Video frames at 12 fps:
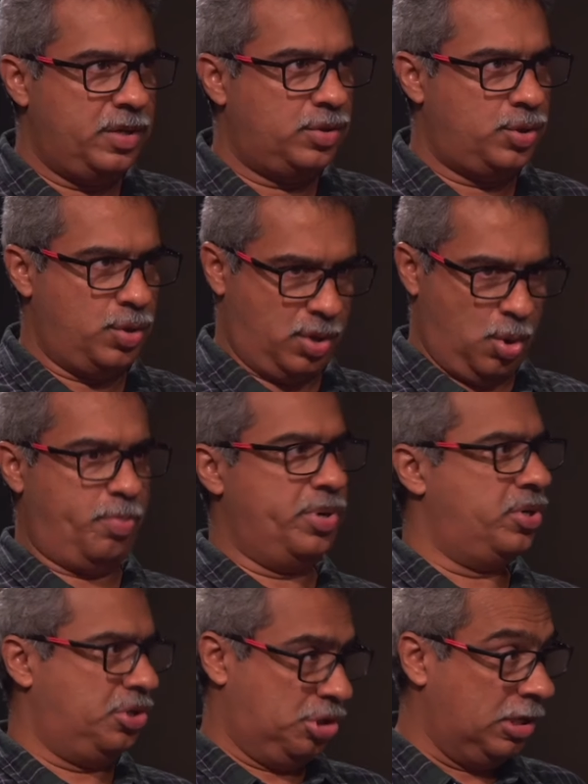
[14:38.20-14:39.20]
means you're open
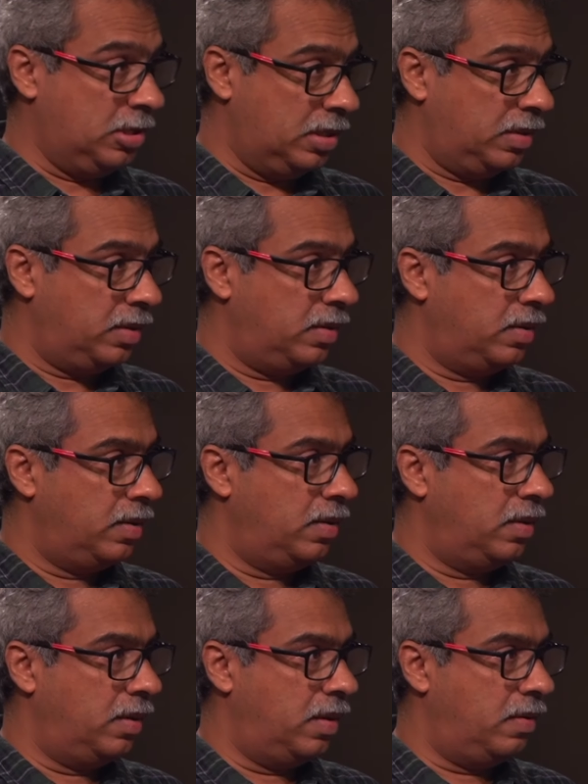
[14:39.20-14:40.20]
to children.
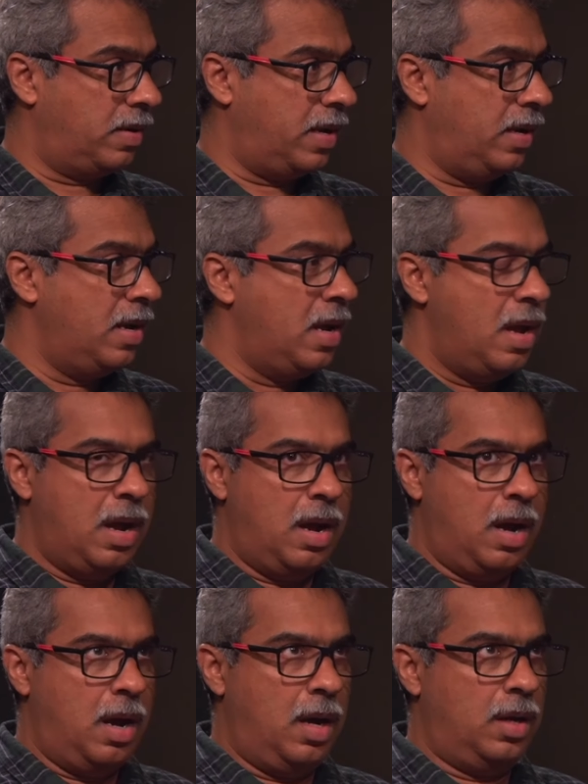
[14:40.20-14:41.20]
Okay?
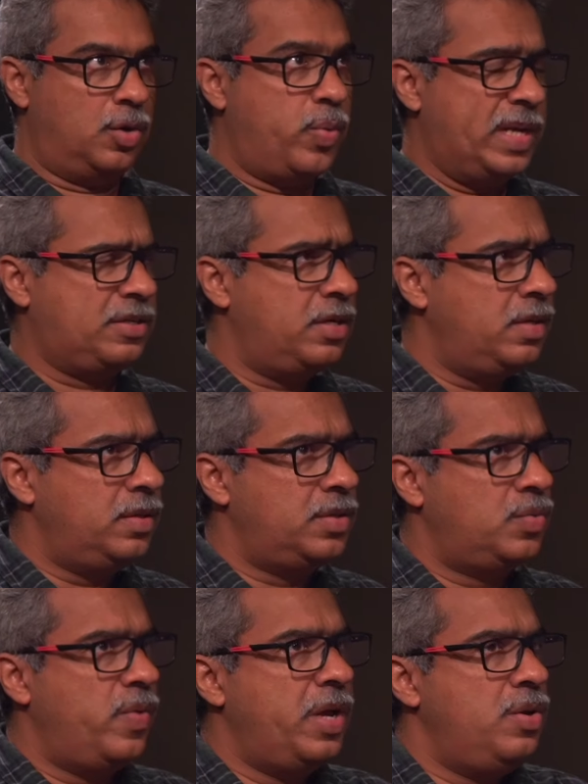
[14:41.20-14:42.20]
A question
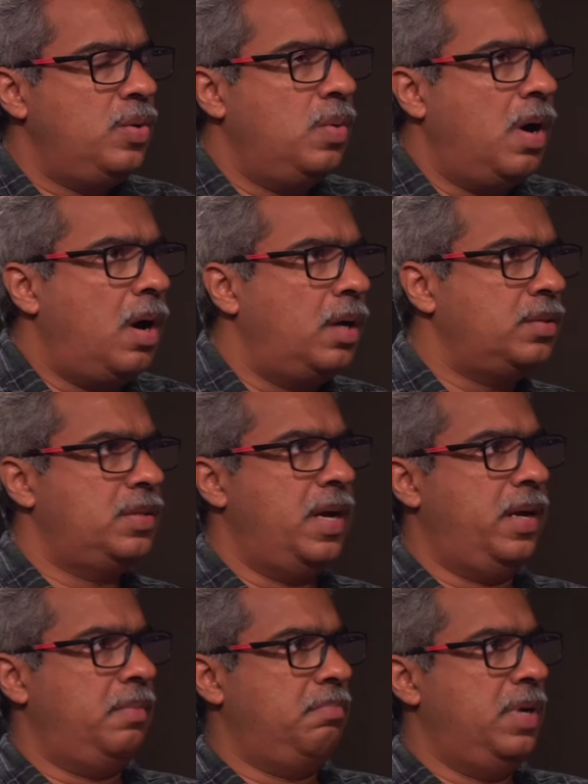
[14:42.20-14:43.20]
is when you are,
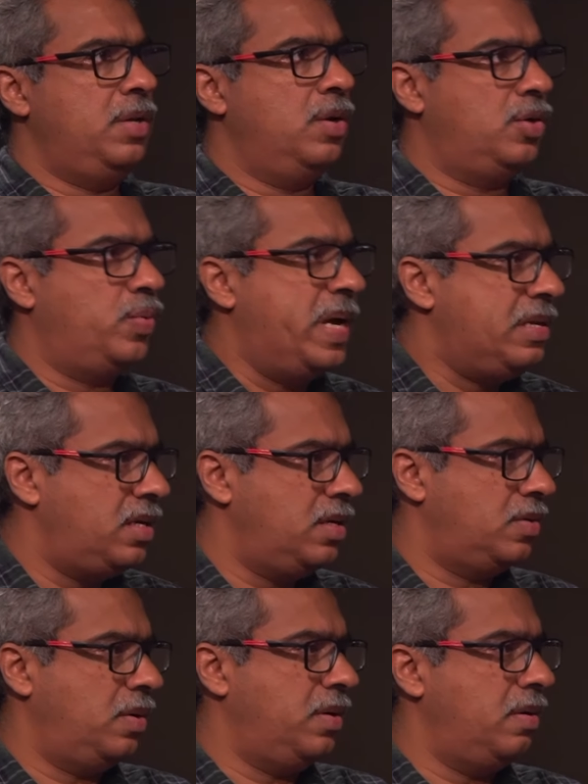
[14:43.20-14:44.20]
say, in your
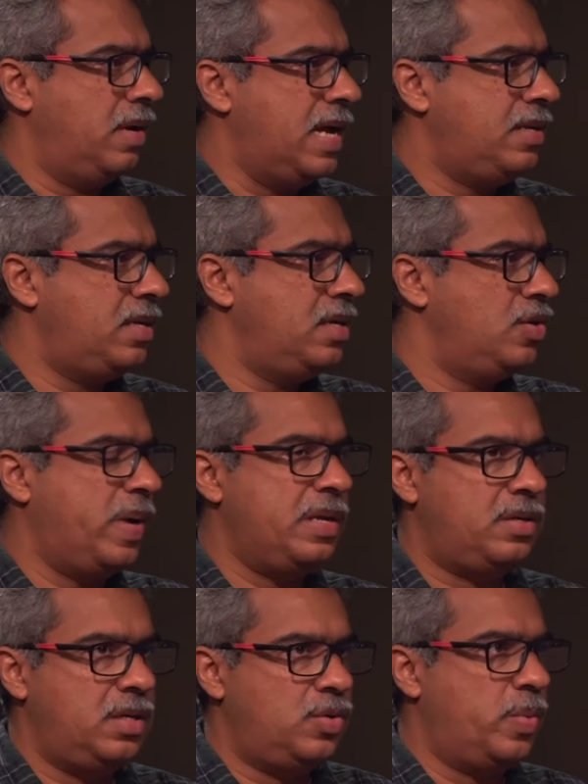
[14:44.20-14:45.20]
20s or in your 18,
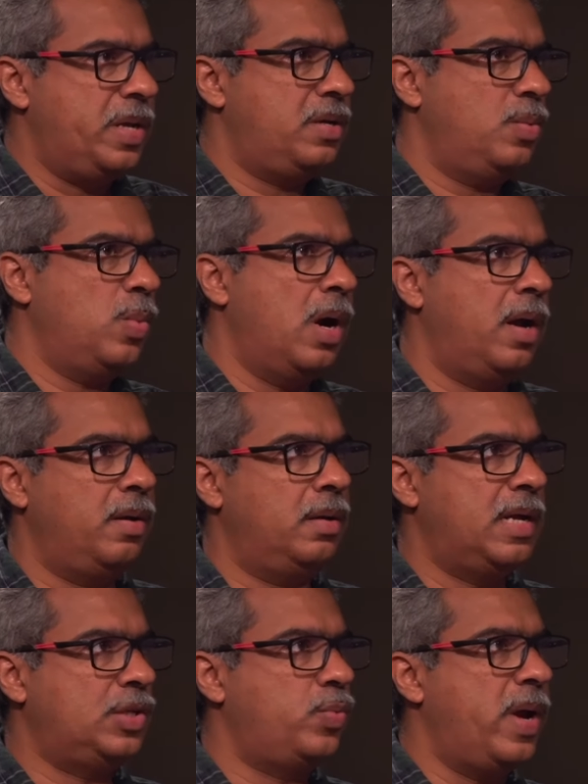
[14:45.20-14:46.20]
20, 21,
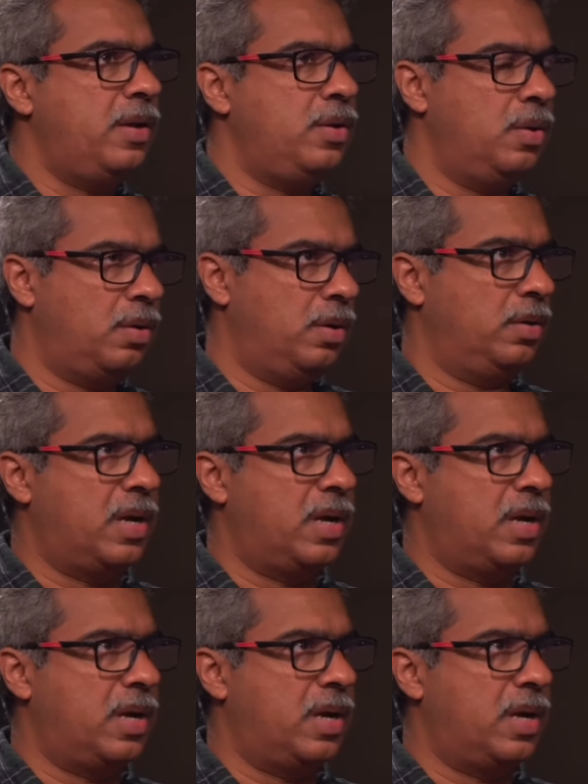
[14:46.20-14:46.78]
that's when you're in